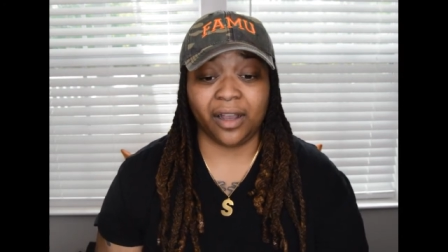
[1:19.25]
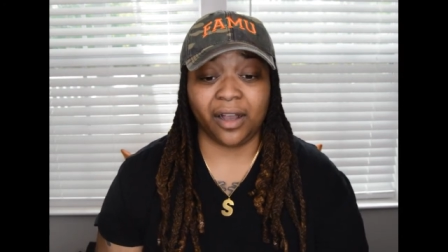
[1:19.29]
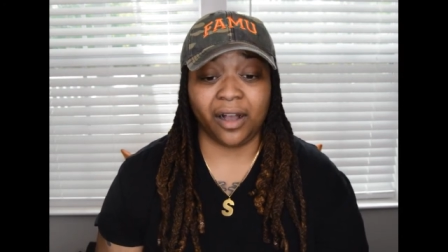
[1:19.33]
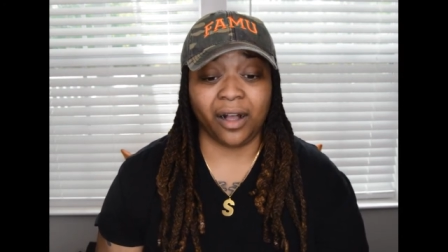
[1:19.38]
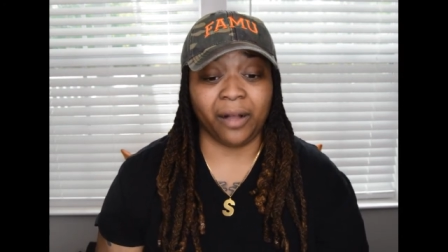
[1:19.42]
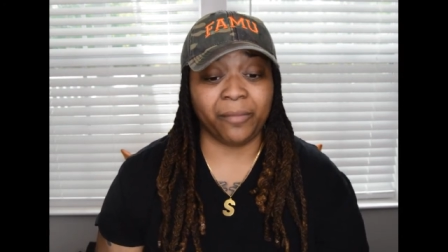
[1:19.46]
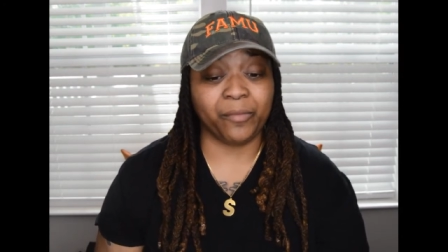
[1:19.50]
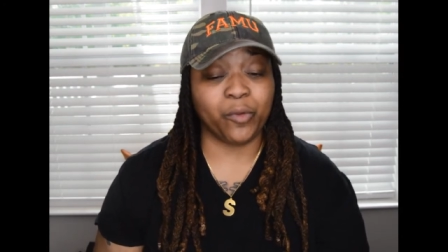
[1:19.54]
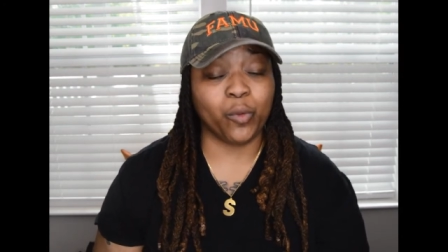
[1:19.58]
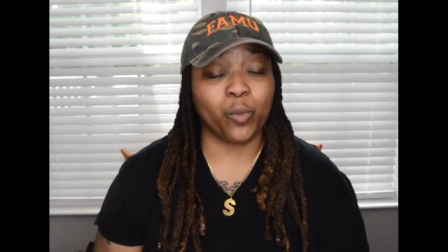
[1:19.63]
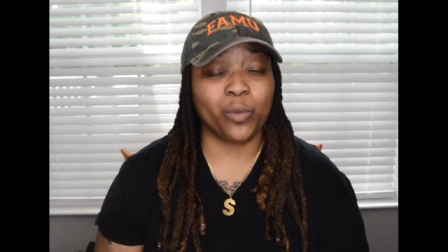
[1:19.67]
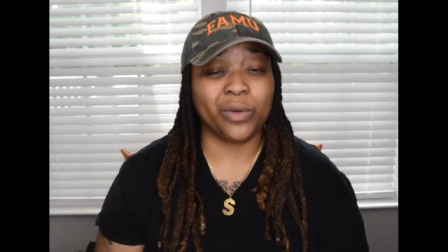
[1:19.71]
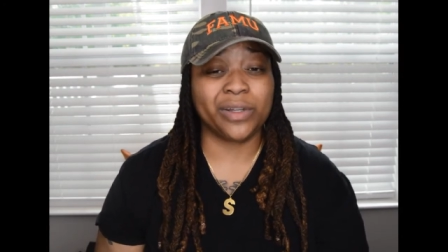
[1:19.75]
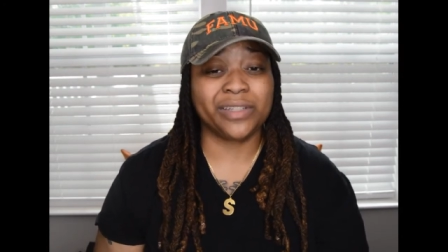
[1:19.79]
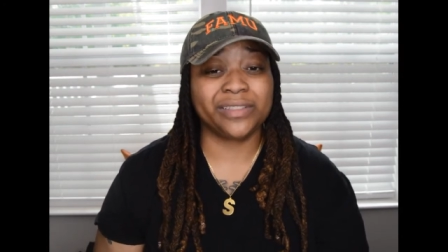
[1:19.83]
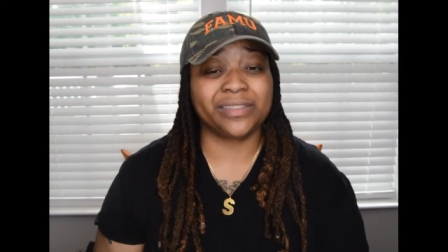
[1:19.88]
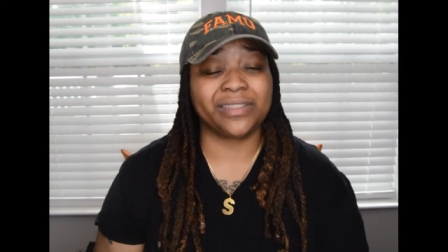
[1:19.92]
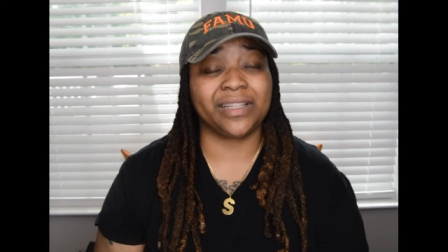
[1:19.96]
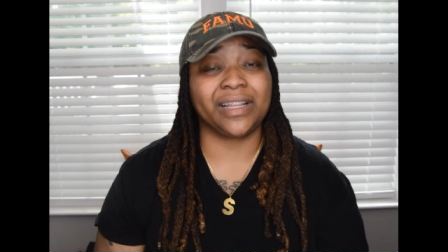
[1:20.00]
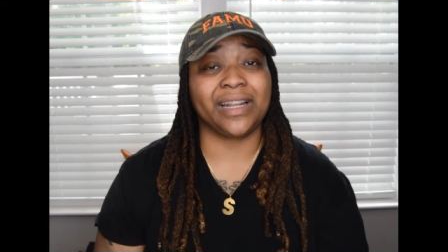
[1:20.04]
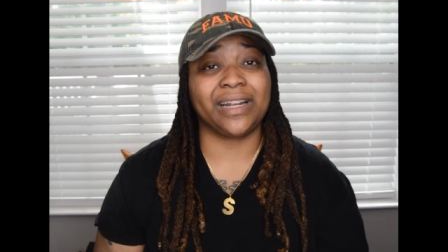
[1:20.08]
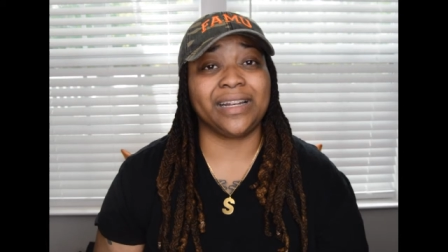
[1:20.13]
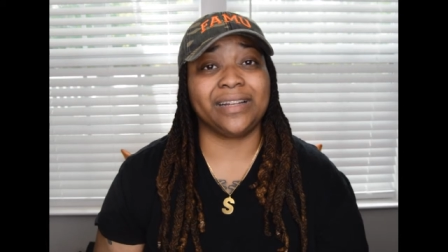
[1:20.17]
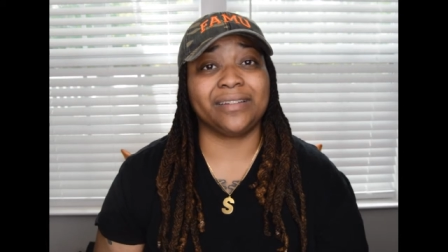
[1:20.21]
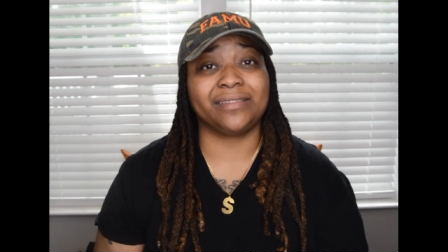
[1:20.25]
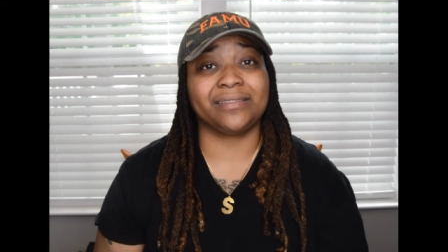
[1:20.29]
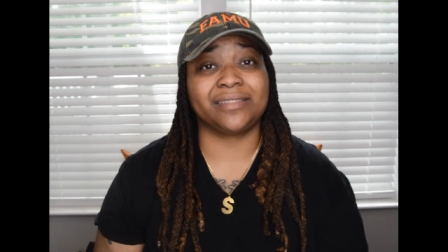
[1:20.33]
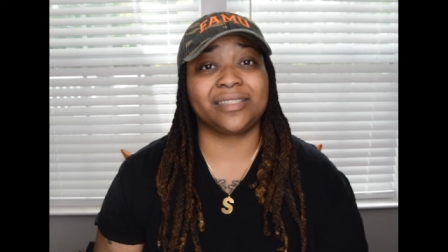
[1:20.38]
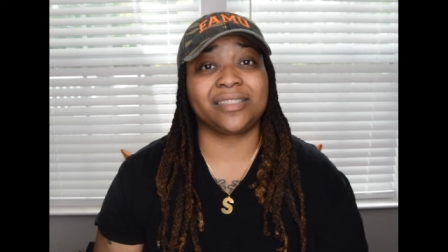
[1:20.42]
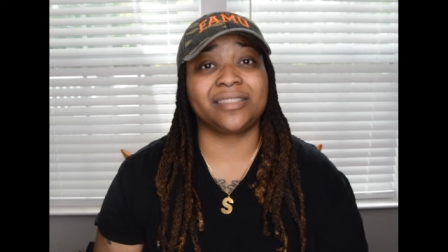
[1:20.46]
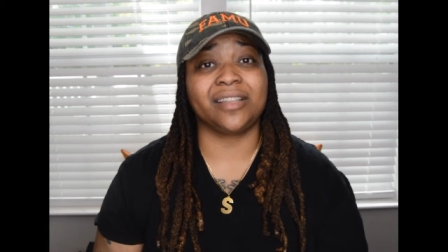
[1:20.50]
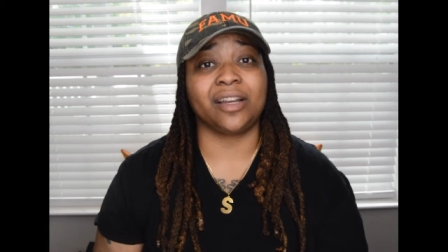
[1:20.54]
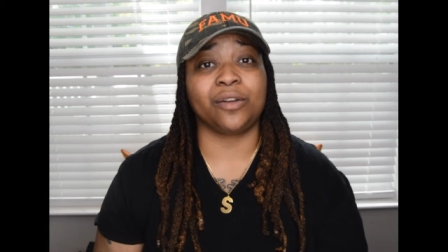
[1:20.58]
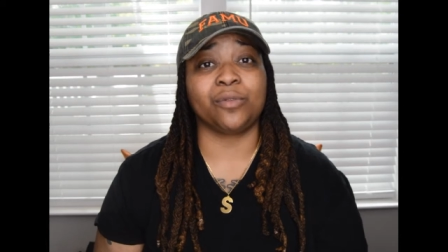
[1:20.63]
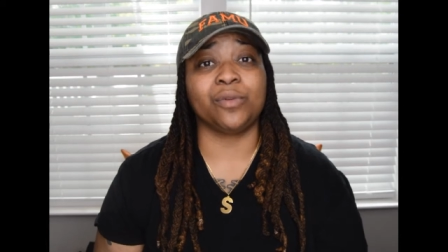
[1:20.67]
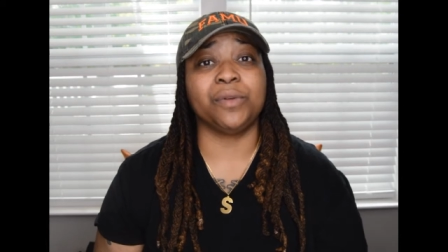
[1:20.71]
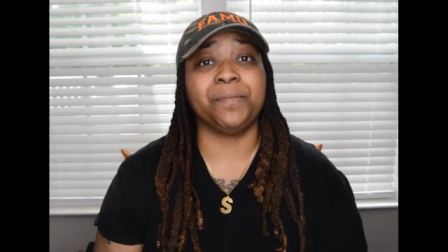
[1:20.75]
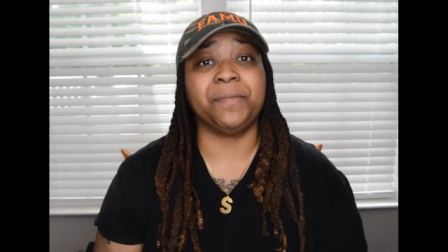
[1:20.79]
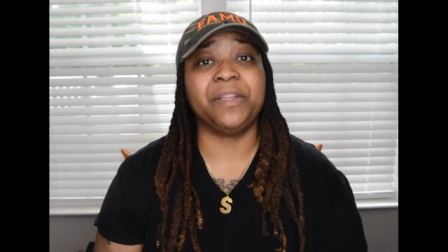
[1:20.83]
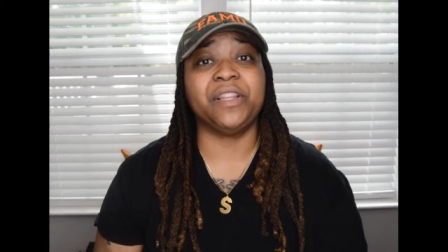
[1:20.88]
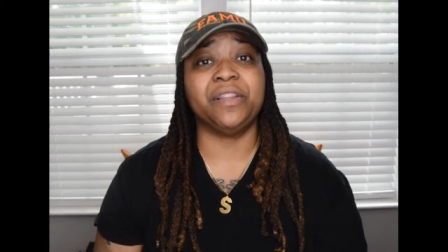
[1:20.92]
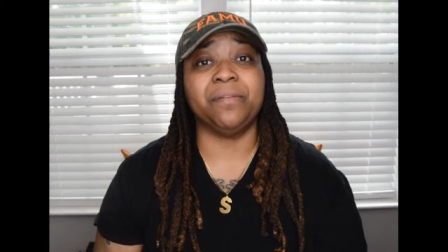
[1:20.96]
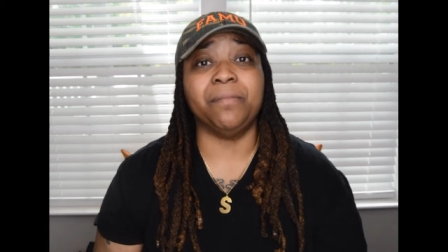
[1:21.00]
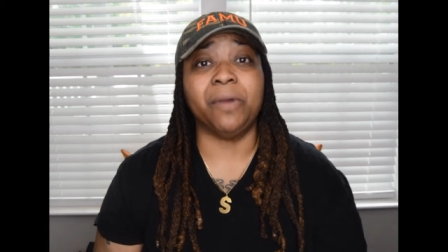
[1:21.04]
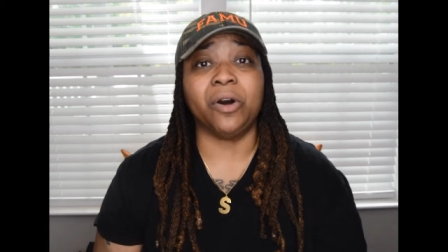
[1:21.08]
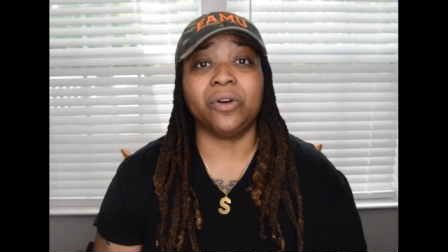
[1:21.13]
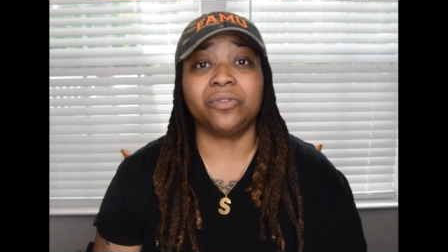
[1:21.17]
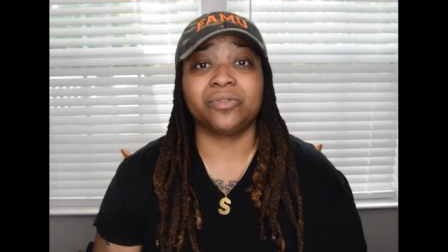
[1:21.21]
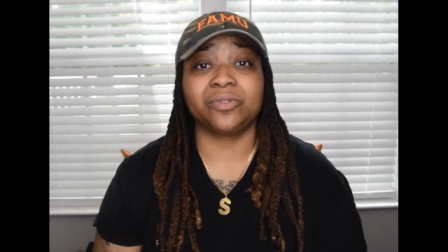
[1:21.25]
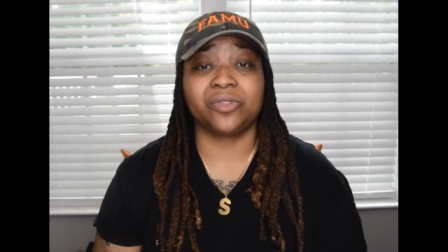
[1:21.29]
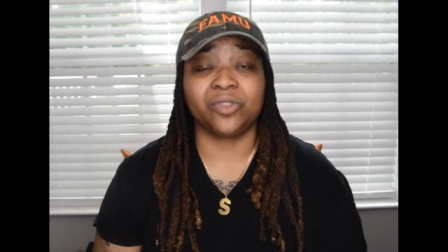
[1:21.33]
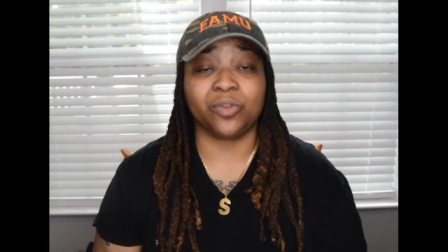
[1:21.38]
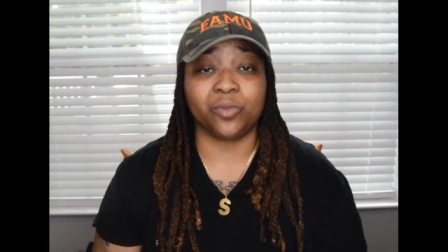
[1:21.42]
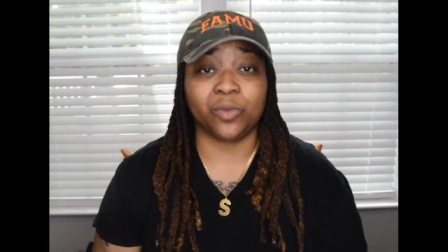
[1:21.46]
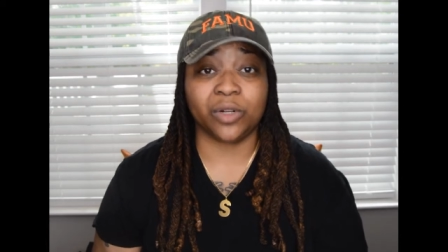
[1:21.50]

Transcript: the ones that stuck with me the most,